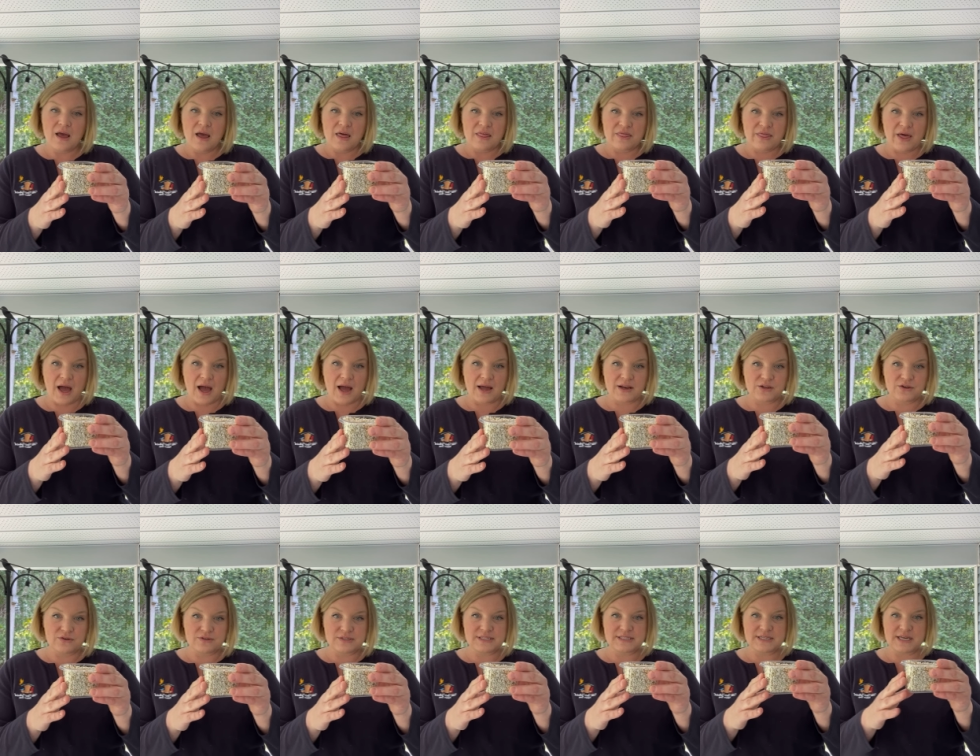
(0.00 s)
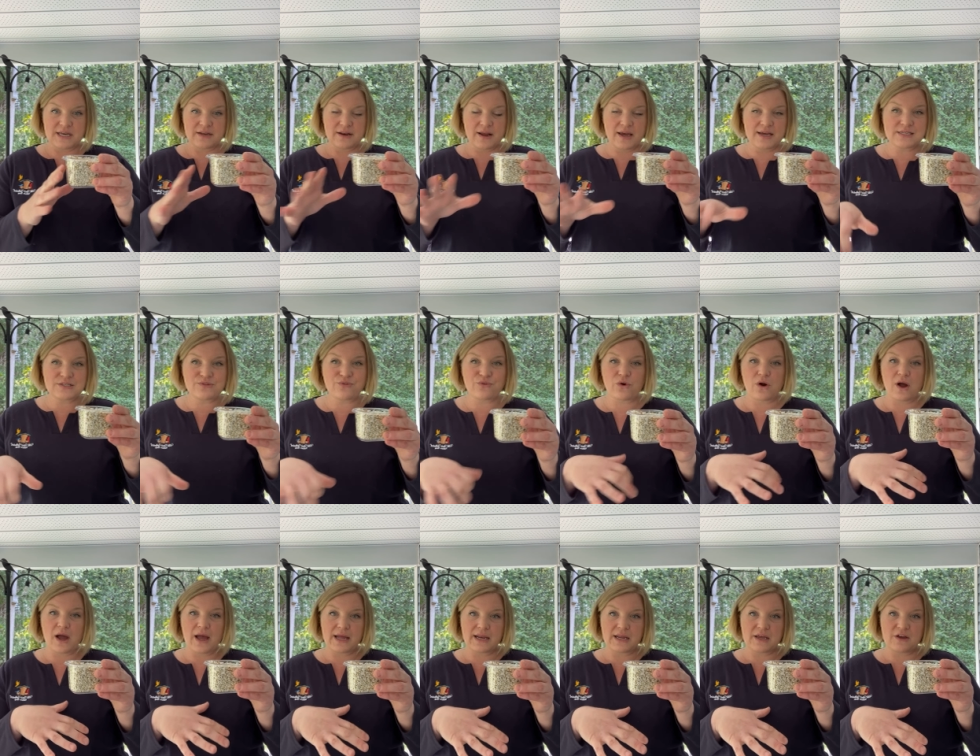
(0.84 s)
that you'll see a nice
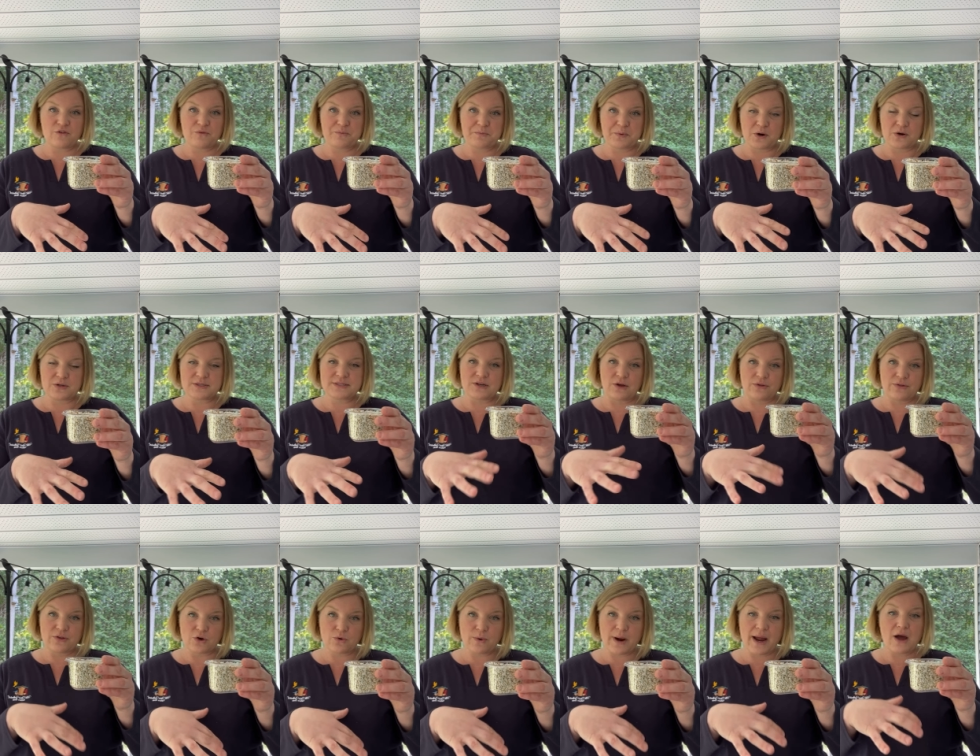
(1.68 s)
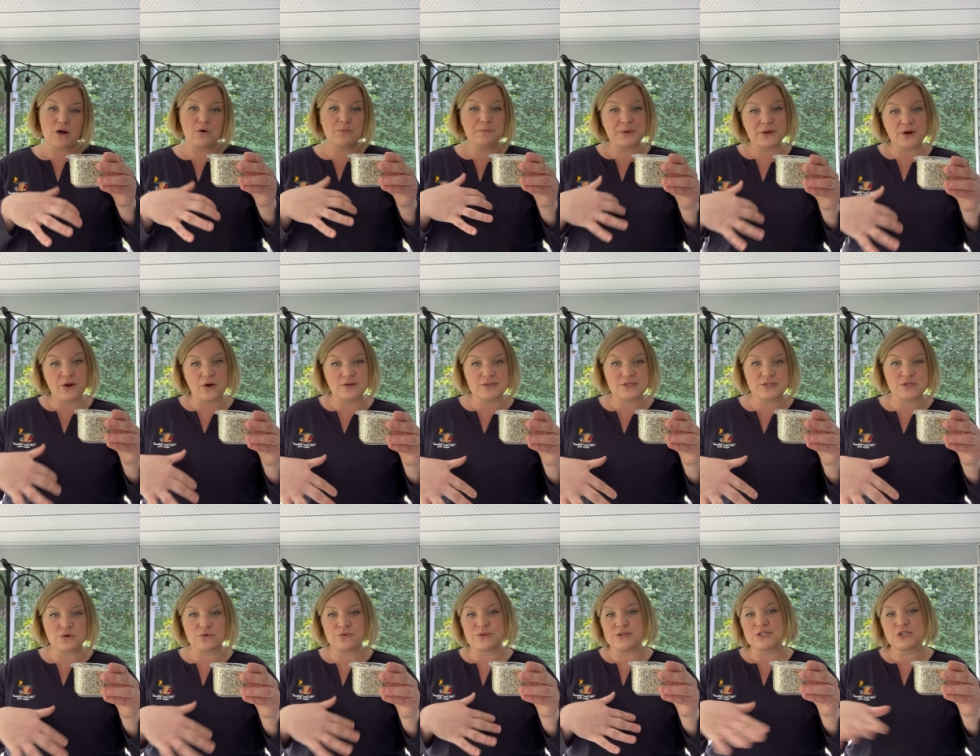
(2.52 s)
variety of birds on the ground, but
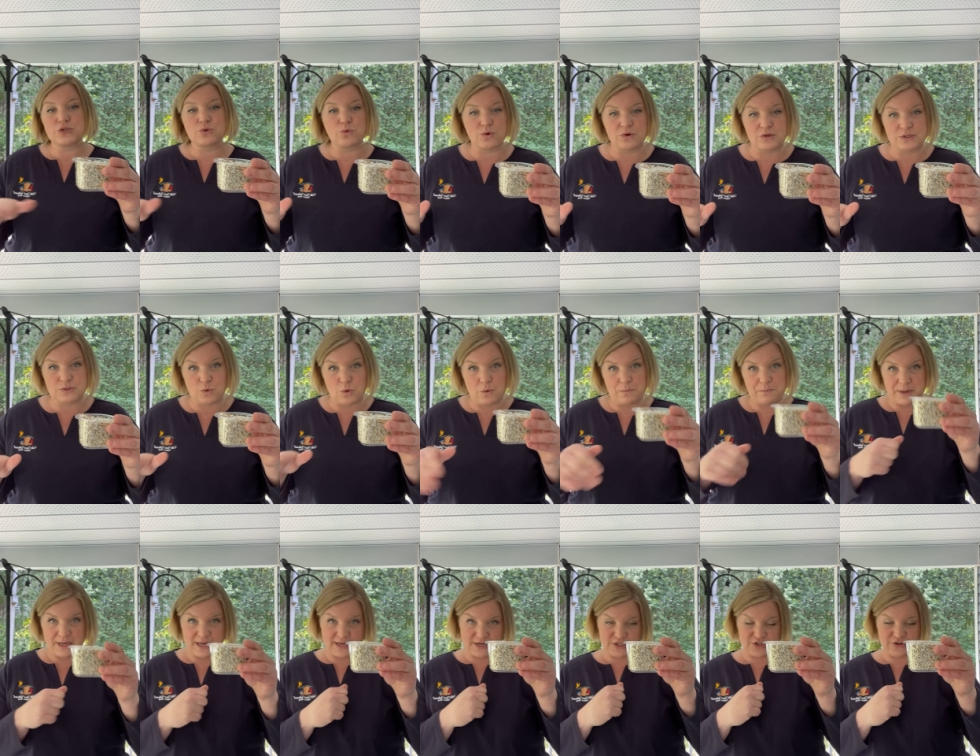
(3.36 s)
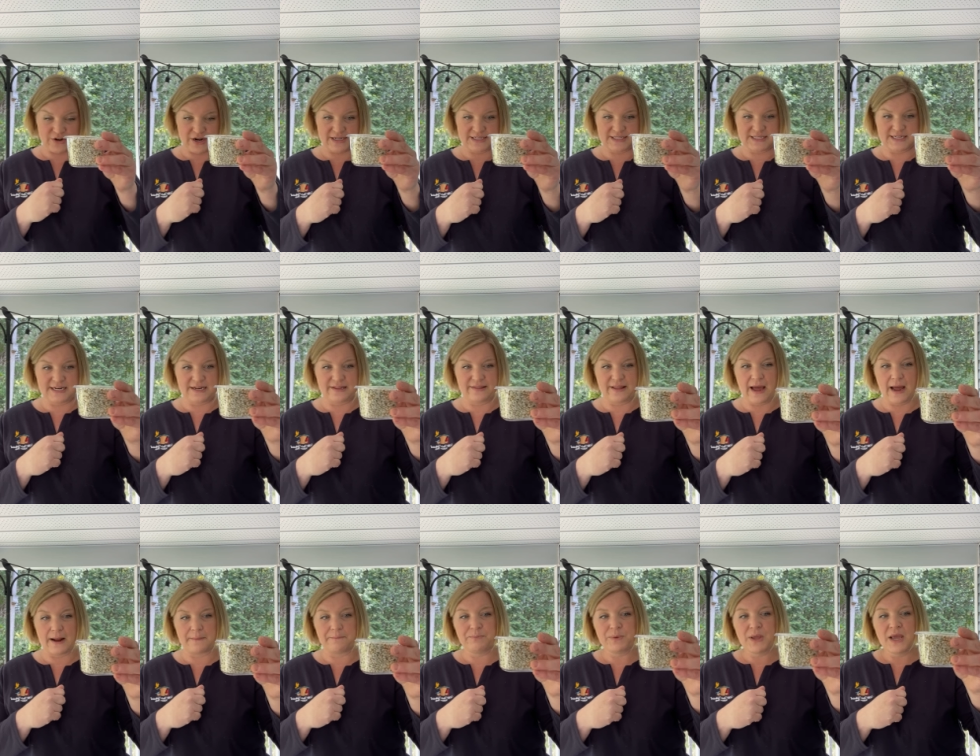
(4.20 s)
also the squirrels won't be interested in
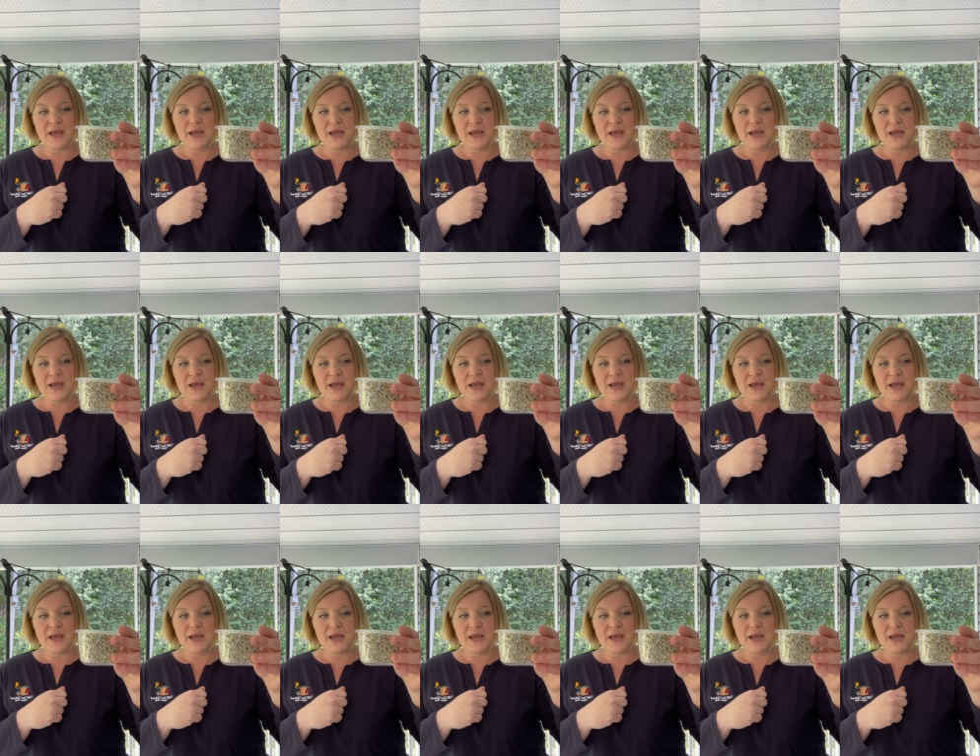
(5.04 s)
that.